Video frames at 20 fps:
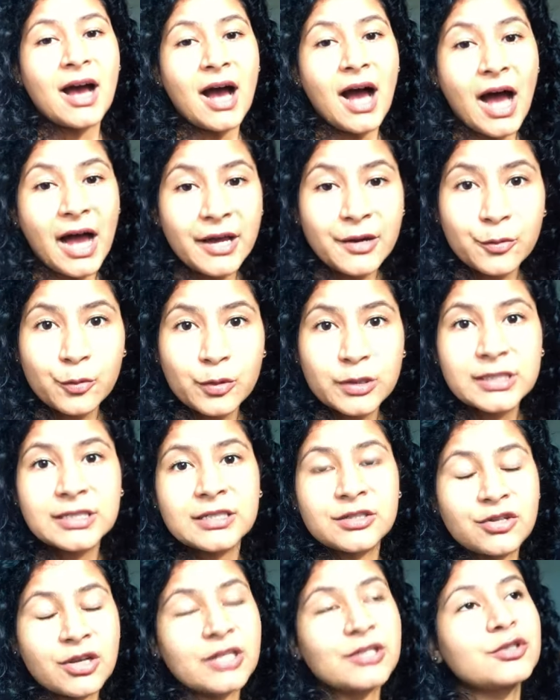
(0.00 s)
I would
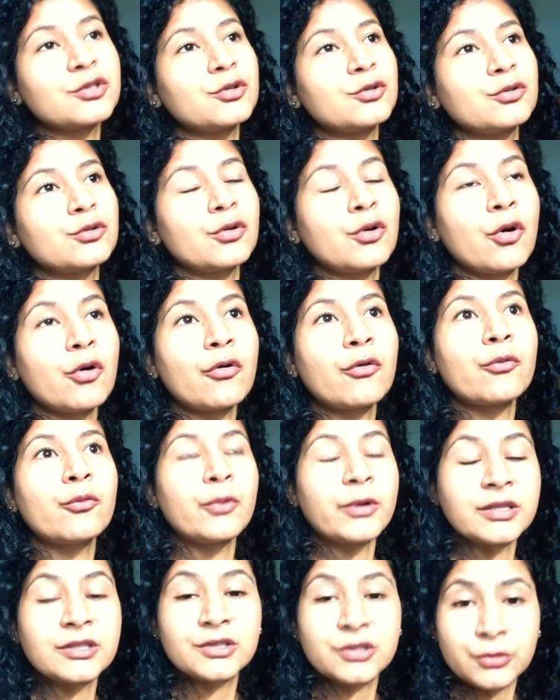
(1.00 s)
suggest you to go
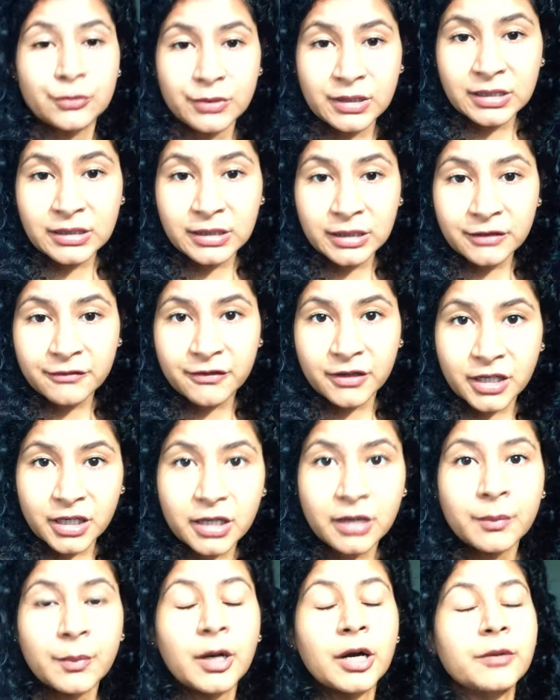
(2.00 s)
with
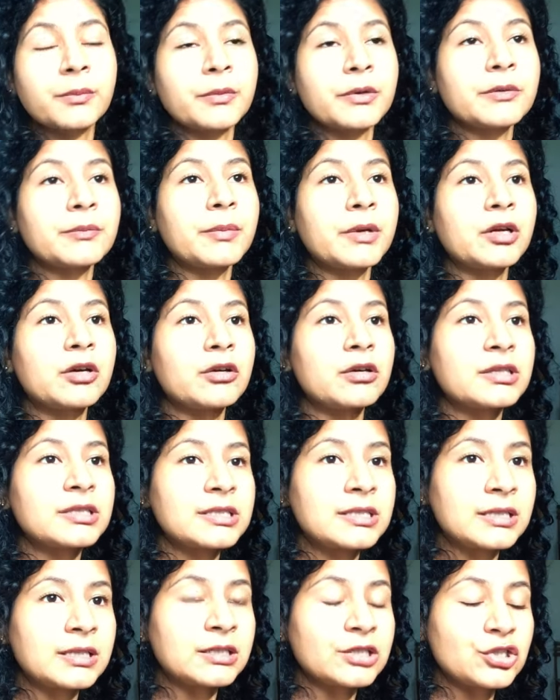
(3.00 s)
Studentenwerk apartment
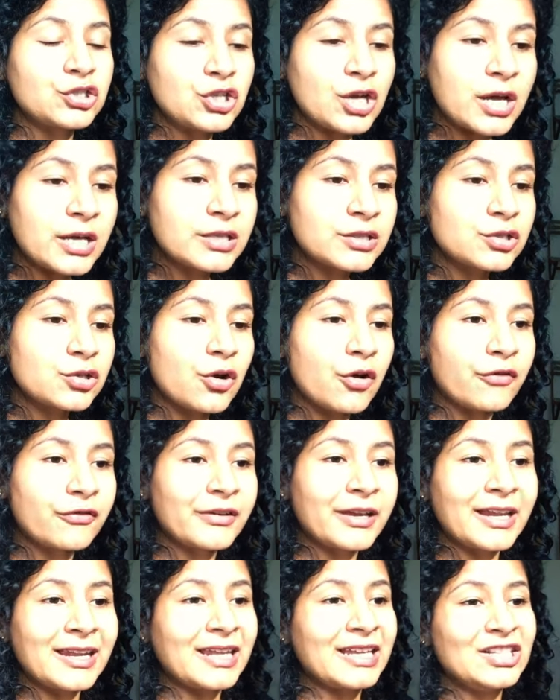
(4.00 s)
because the chance
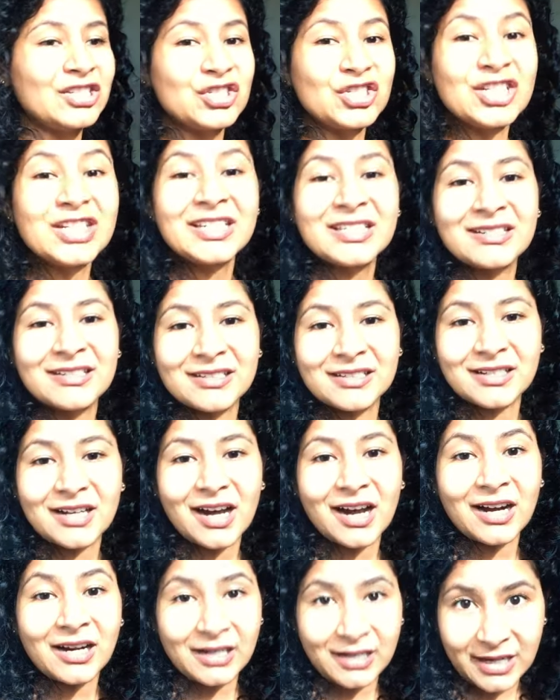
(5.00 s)
of getting cheated
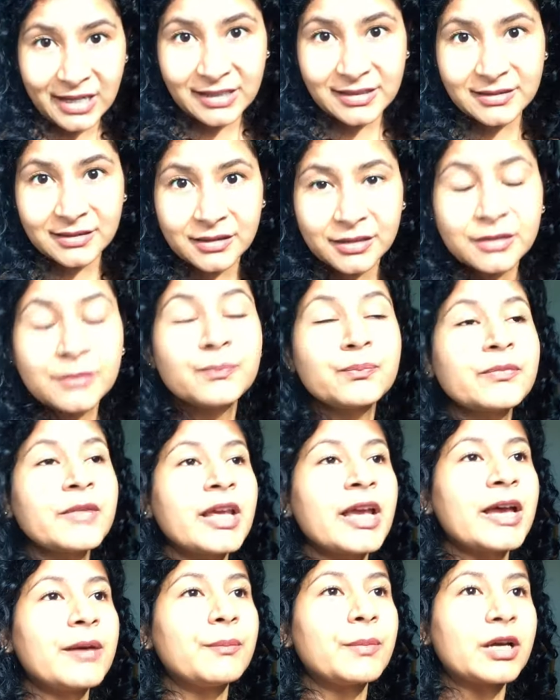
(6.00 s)
are lesser,
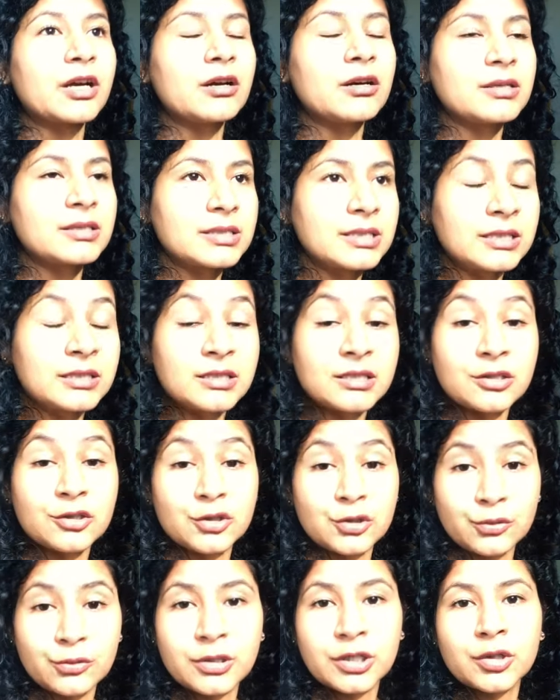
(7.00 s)
because it's a
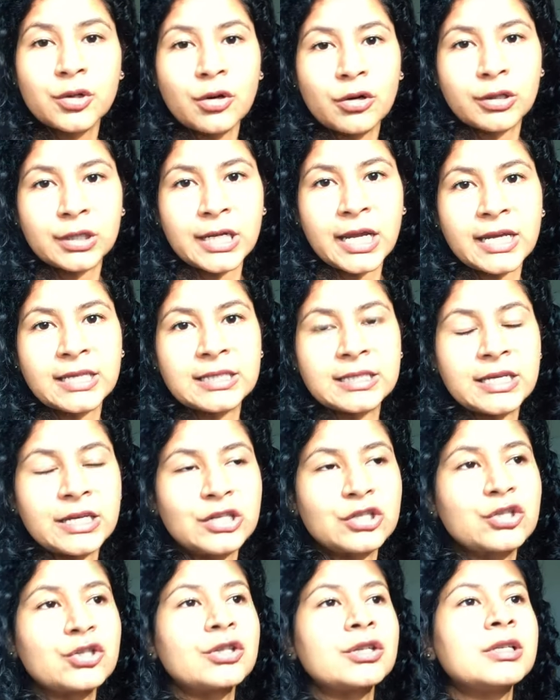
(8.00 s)
student
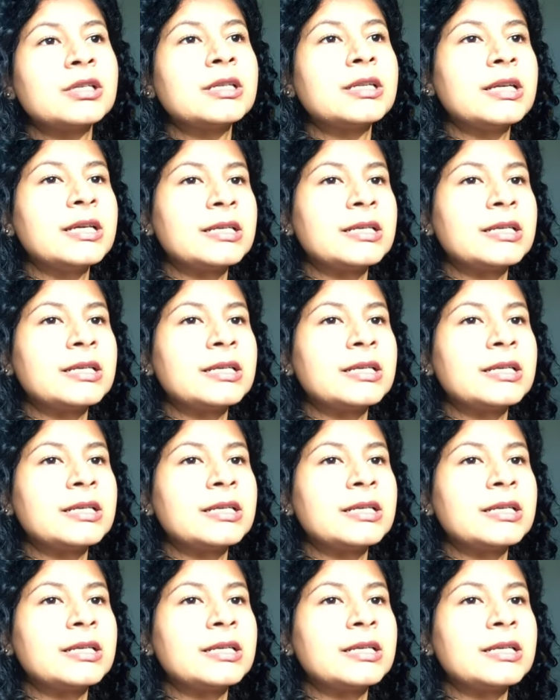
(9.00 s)
organization.